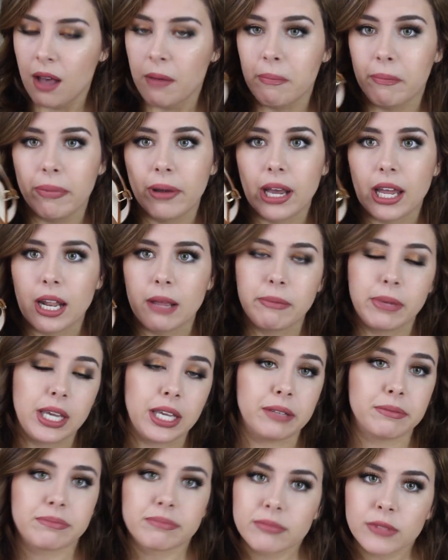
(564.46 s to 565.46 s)
But I
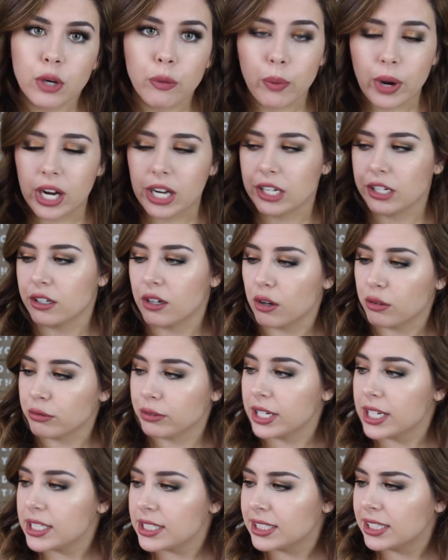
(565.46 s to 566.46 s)
mean, wear at your own
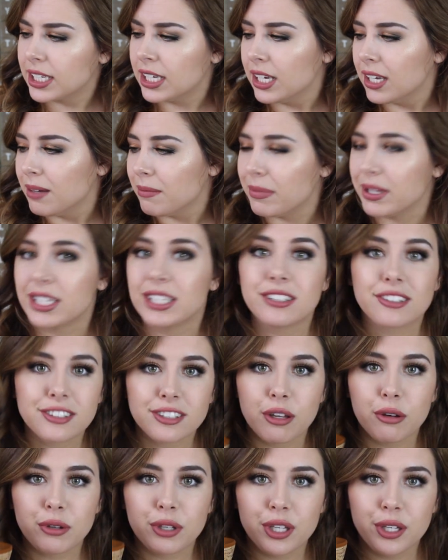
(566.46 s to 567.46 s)
risk. But these are
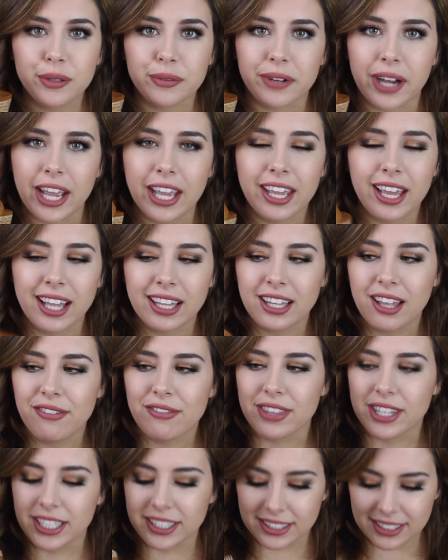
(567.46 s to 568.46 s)
so cute, right? I
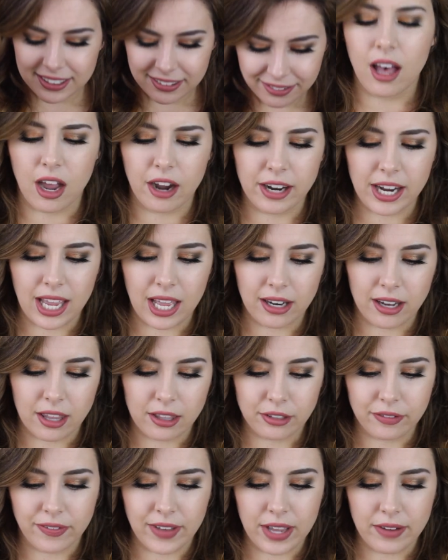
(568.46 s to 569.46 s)
love these. Alright,
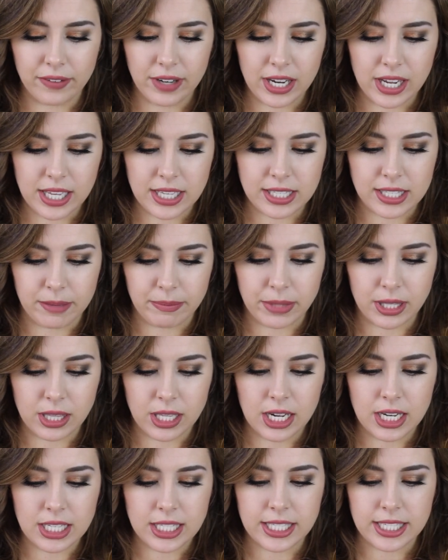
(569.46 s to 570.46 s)
another favorite is something
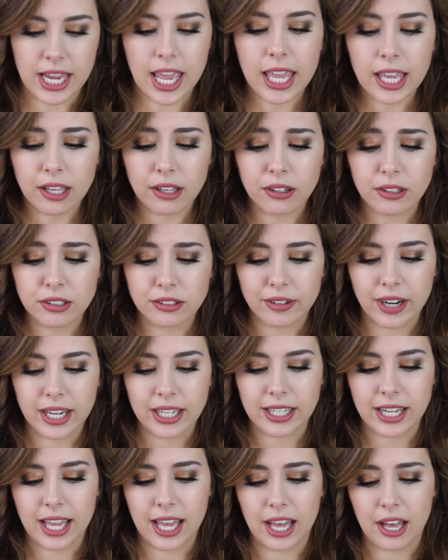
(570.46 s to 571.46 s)
that is tangled
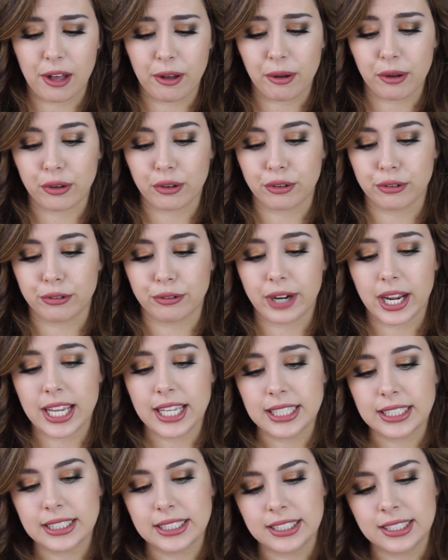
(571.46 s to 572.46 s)
right now.
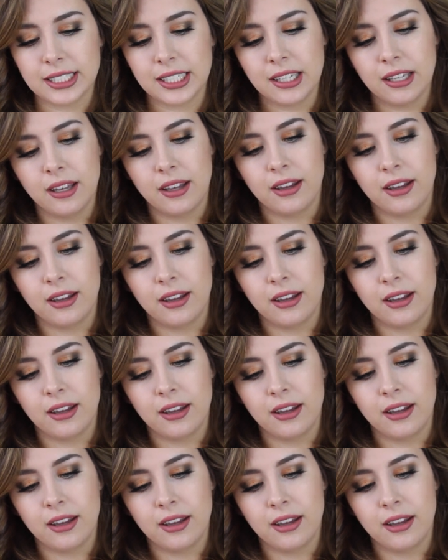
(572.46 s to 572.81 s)
Greats.